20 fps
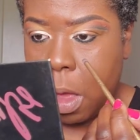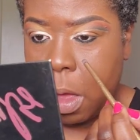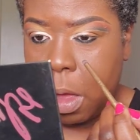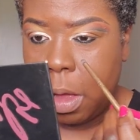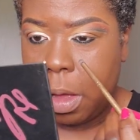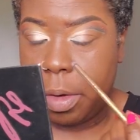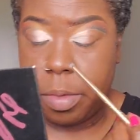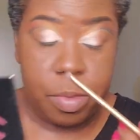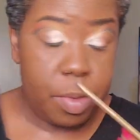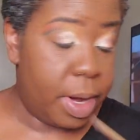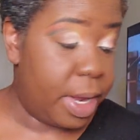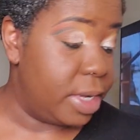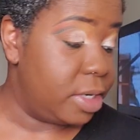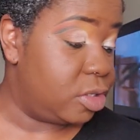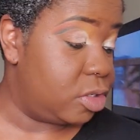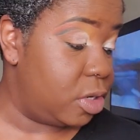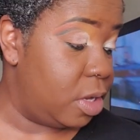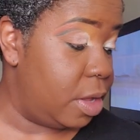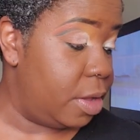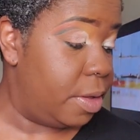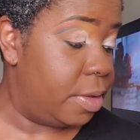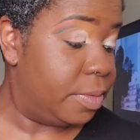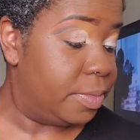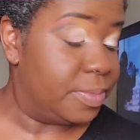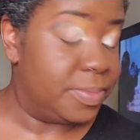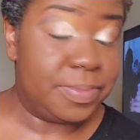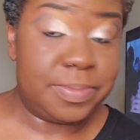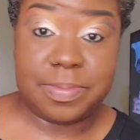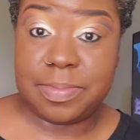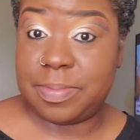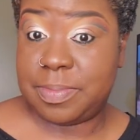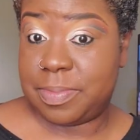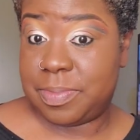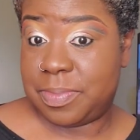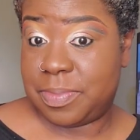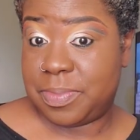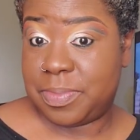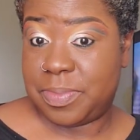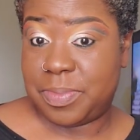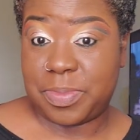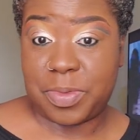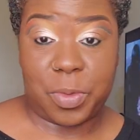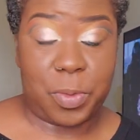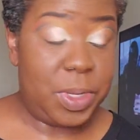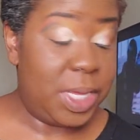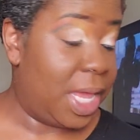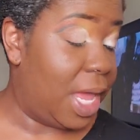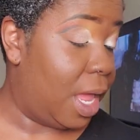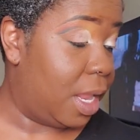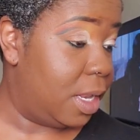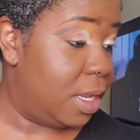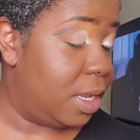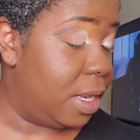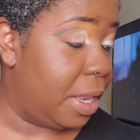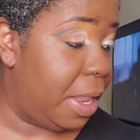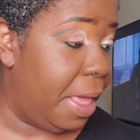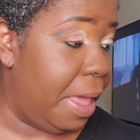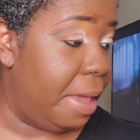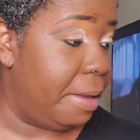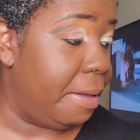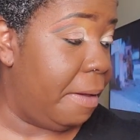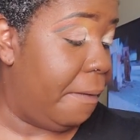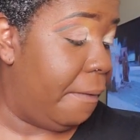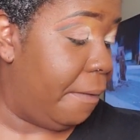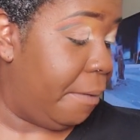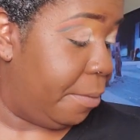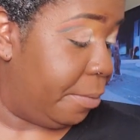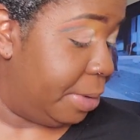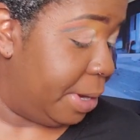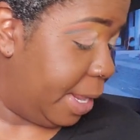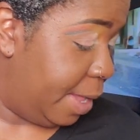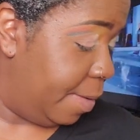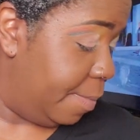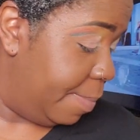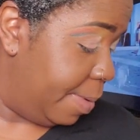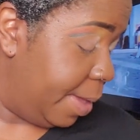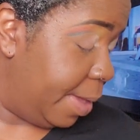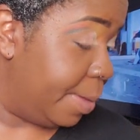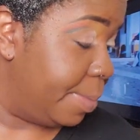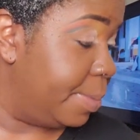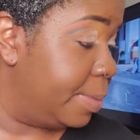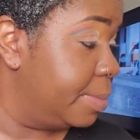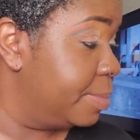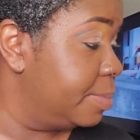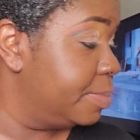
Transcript: All right, y'all. We got a little liner on now, baby.